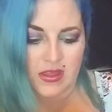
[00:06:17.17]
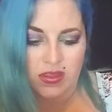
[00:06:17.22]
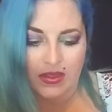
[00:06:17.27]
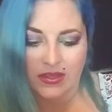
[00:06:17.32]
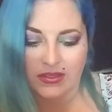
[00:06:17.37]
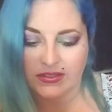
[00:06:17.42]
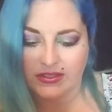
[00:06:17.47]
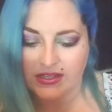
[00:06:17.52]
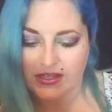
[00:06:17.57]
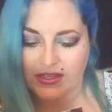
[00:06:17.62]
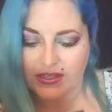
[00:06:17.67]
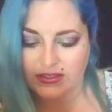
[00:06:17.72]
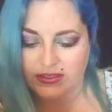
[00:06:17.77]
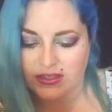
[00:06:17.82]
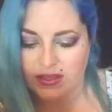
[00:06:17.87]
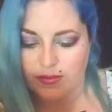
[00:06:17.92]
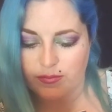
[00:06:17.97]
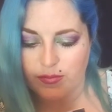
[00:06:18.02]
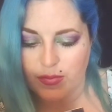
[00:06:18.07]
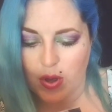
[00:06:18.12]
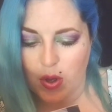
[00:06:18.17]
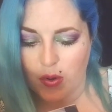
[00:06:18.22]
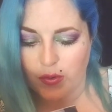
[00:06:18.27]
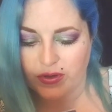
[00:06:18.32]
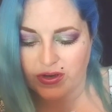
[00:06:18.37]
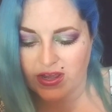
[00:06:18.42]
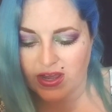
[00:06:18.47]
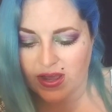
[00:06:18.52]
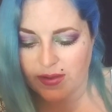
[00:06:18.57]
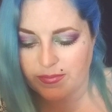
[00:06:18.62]
This is the
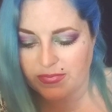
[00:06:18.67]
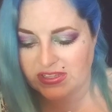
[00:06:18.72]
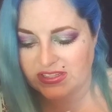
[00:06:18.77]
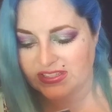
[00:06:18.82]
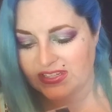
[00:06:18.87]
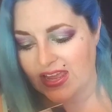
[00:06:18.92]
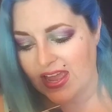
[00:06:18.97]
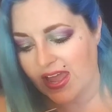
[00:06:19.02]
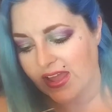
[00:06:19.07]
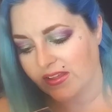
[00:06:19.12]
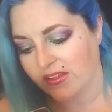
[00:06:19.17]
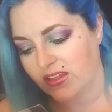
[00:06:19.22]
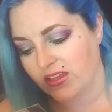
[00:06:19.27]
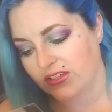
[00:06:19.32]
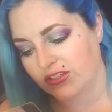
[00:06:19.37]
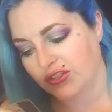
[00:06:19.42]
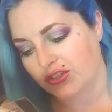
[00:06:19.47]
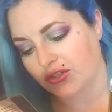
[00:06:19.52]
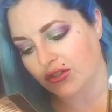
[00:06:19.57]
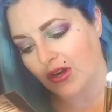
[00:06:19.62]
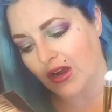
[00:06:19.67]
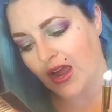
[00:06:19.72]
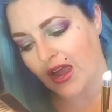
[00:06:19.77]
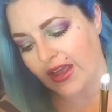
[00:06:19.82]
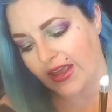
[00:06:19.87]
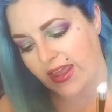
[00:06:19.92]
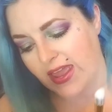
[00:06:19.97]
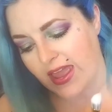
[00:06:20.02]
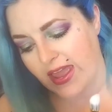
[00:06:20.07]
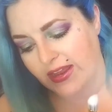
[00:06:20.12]
Moda Metallics
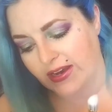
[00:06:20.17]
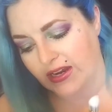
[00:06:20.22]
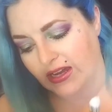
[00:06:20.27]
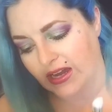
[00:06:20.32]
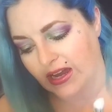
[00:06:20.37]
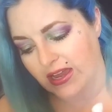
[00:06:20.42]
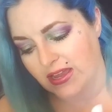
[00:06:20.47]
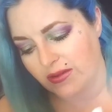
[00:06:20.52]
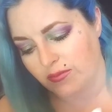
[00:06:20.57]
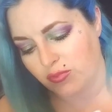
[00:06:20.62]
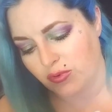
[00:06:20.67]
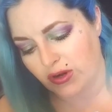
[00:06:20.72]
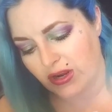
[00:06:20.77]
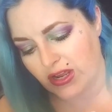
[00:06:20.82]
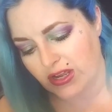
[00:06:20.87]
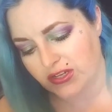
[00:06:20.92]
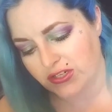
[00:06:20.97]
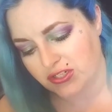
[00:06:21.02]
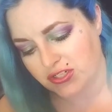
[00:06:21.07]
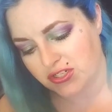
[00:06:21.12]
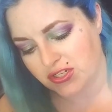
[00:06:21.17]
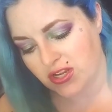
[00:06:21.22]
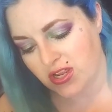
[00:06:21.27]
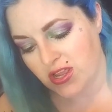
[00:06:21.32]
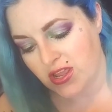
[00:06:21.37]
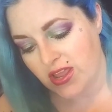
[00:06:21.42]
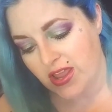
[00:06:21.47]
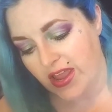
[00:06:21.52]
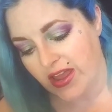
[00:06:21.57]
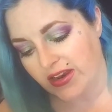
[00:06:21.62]
Triad Eye Brush,
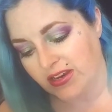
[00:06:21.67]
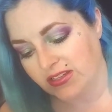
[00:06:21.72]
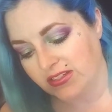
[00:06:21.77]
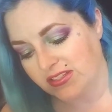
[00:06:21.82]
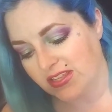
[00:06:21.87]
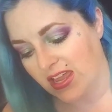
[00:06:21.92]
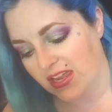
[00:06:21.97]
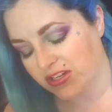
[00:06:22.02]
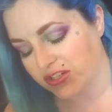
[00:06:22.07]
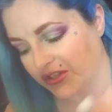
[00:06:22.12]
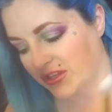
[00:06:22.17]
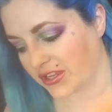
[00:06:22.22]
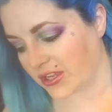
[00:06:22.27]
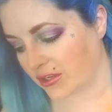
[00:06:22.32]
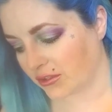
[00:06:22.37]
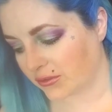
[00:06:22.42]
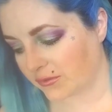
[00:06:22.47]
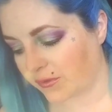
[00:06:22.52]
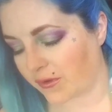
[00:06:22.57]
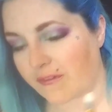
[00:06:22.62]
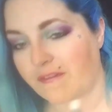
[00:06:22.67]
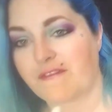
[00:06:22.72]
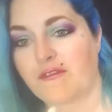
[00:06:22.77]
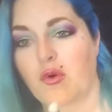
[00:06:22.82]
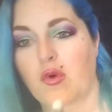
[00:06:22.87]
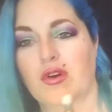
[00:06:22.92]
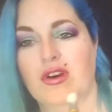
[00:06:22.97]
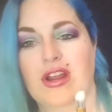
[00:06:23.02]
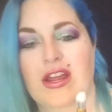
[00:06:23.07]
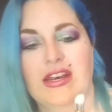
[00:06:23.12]
and this actually goes for
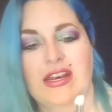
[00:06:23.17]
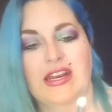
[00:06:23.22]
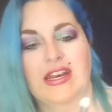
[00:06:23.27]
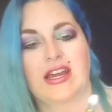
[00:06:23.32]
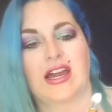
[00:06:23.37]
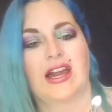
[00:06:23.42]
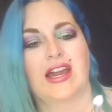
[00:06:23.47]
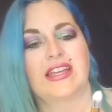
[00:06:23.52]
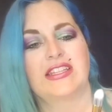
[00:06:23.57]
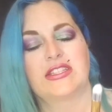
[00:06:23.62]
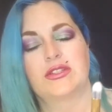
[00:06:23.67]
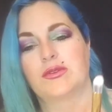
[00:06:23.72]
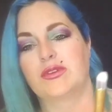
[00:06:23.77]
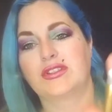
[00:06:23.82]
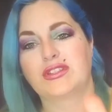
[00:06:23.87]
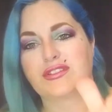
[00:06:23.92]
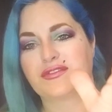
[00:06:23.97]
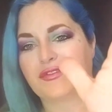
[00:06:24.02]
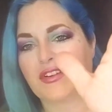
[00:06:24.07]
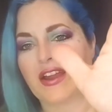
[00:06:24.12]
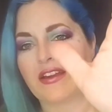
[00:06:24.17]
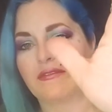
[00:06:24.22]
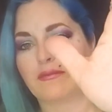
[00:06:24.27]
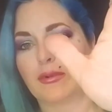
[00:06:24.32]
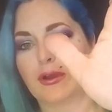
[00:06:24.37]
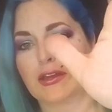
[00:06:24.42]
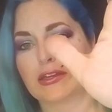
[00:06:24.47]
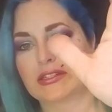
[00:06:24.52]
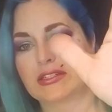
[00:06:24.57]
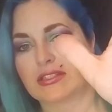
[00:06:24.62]
$4.99, so it's
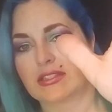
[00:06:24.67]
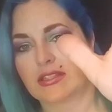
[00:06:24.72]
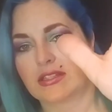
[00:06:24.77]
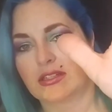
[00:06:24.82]
$5.